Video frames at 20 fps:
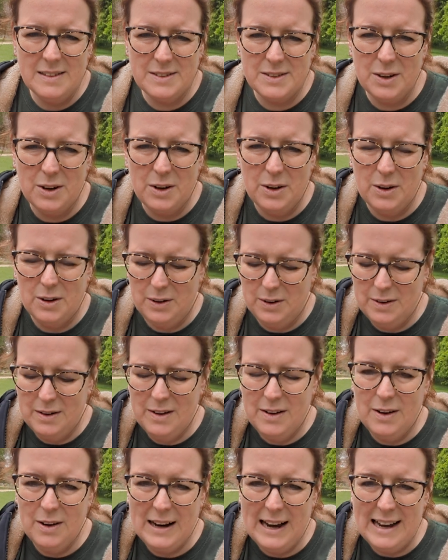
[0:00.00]
So
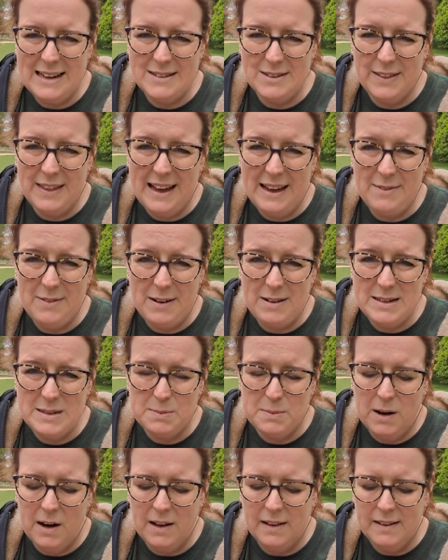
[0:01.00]
okay, so they're very
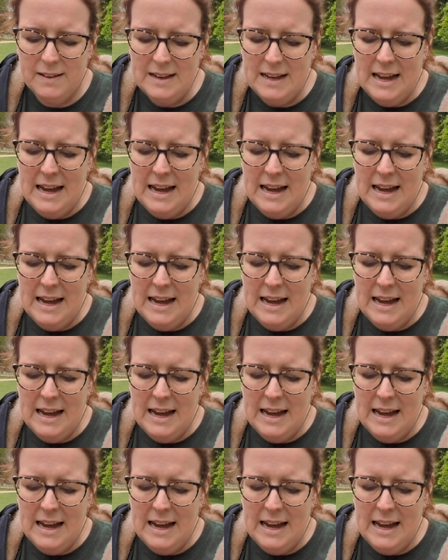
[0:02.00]
small.